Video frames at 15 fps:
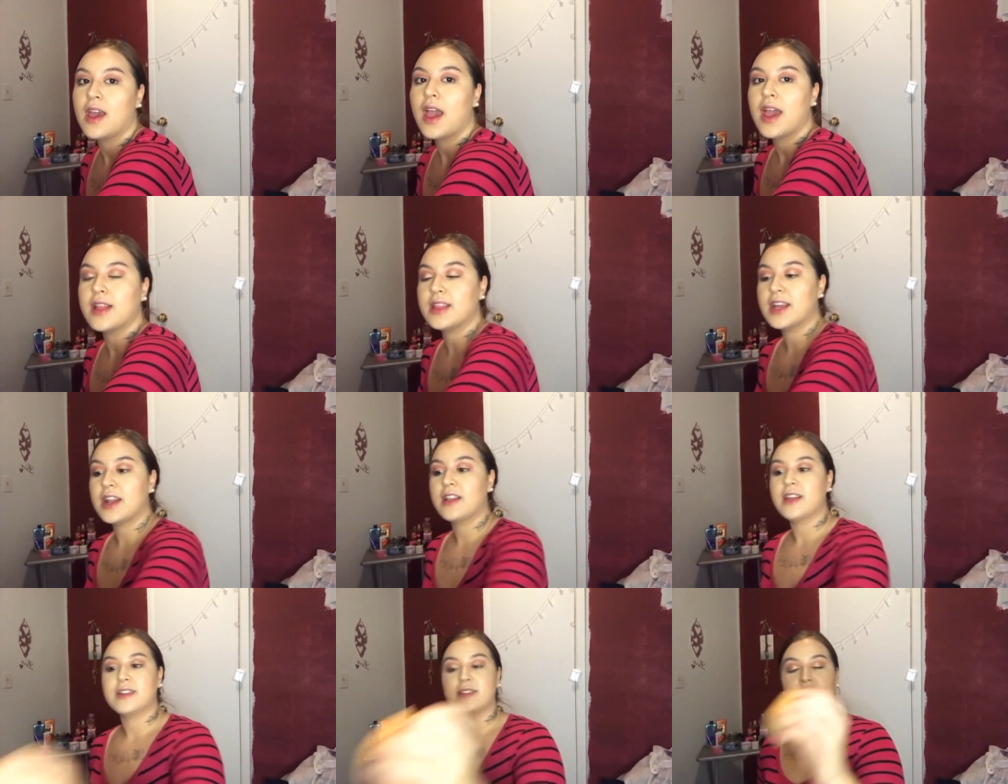And then
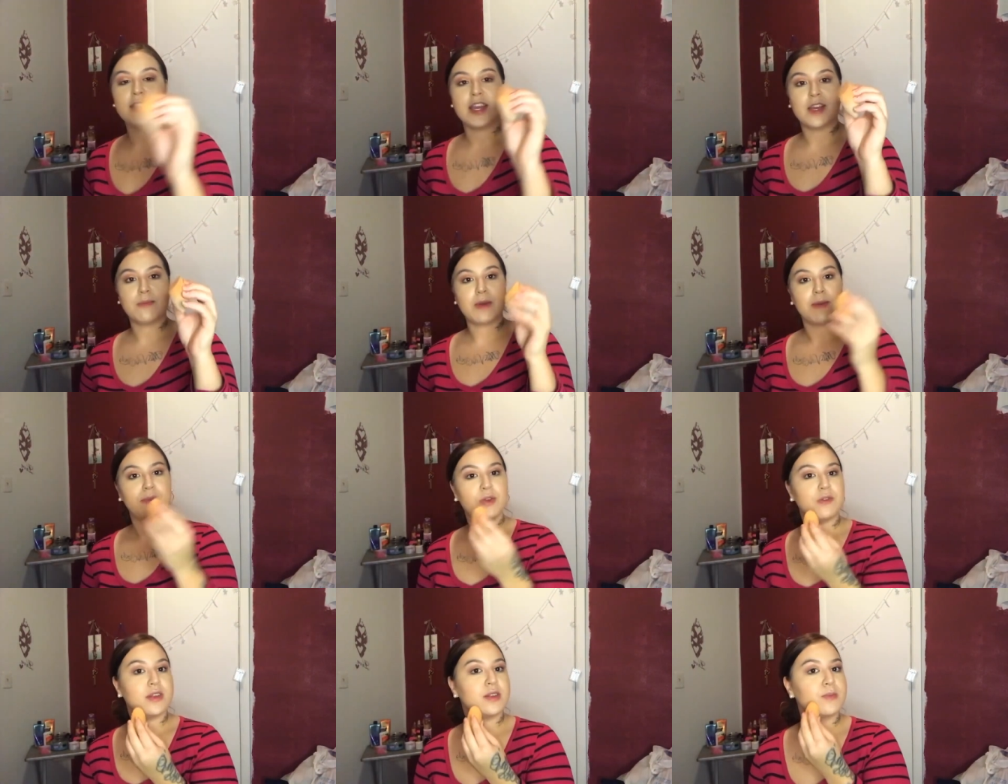I like to take my
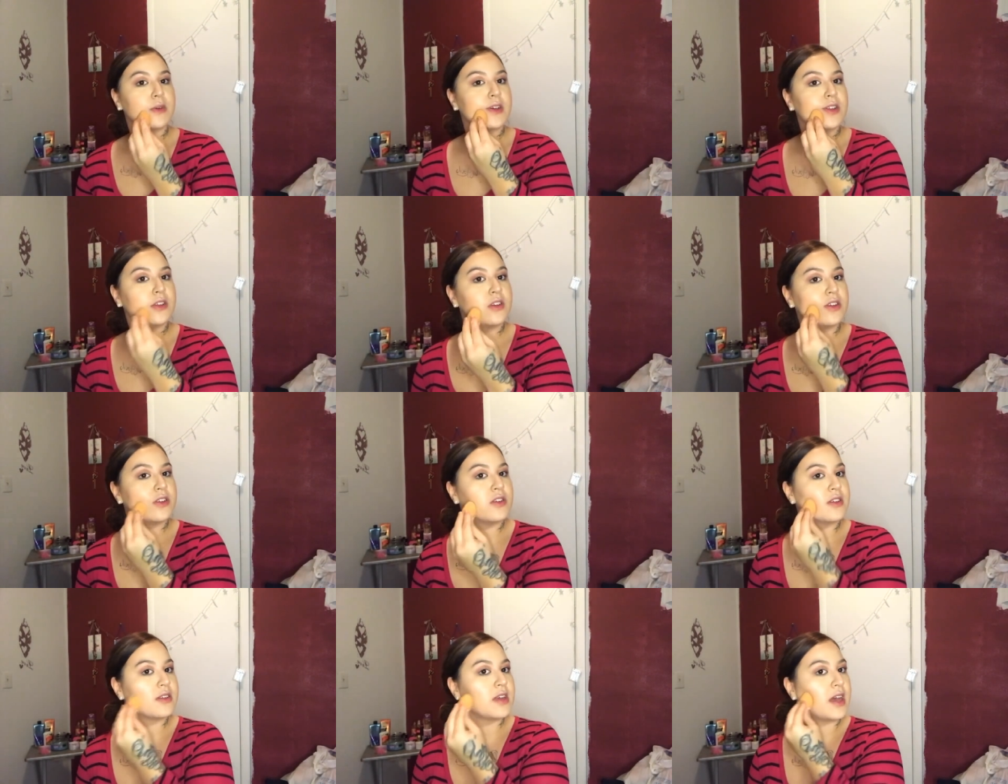beauty sponge and
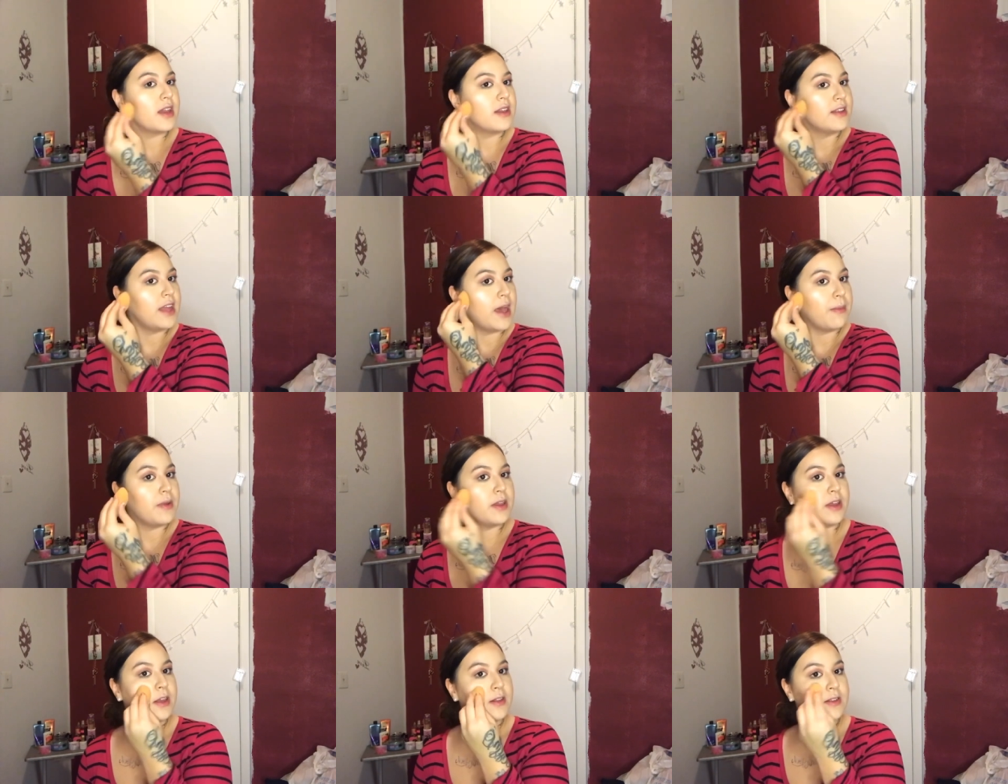just kind of dab
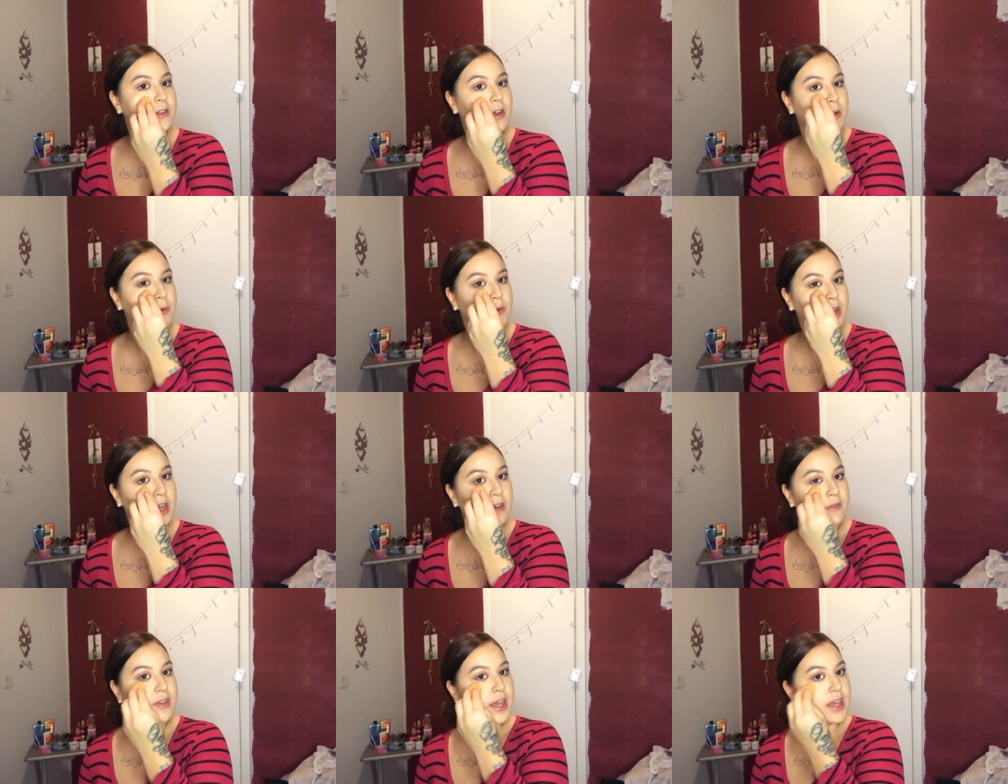it in so I won't
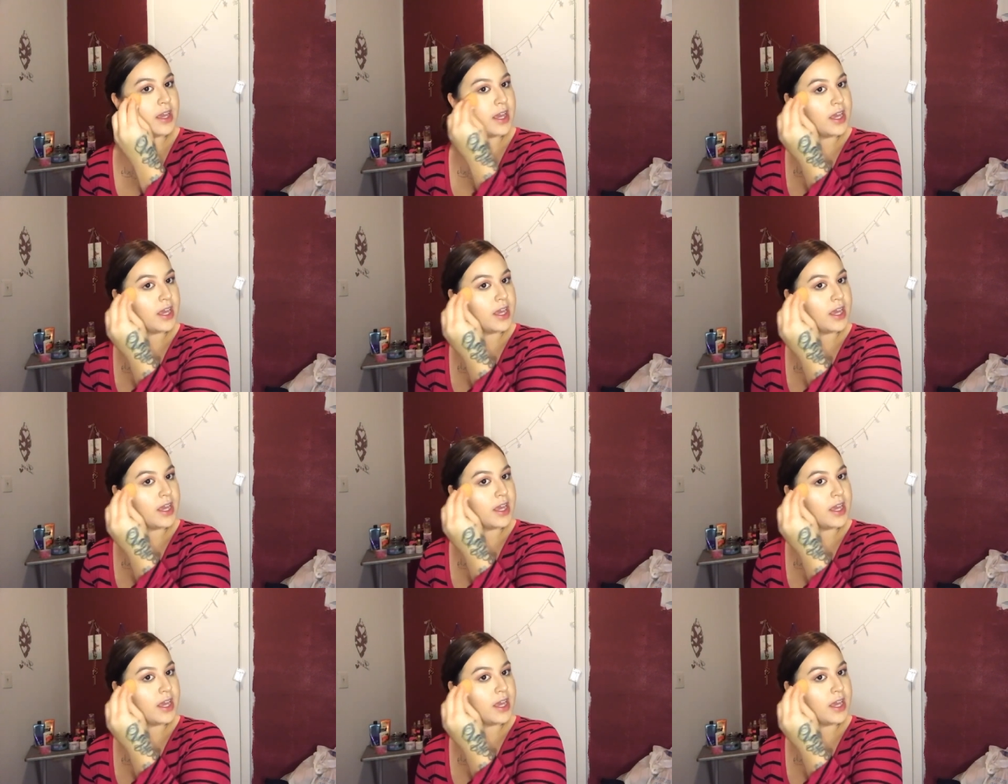have like